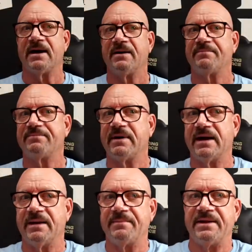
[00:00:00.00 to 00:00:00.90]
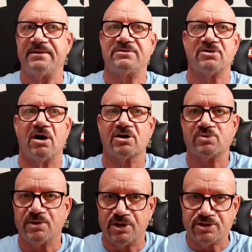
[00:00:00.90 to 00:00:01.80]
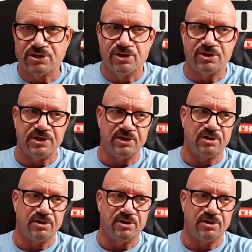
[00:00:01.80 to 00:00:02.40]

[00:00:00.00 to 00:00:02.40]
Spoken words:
I am in talks with an attorney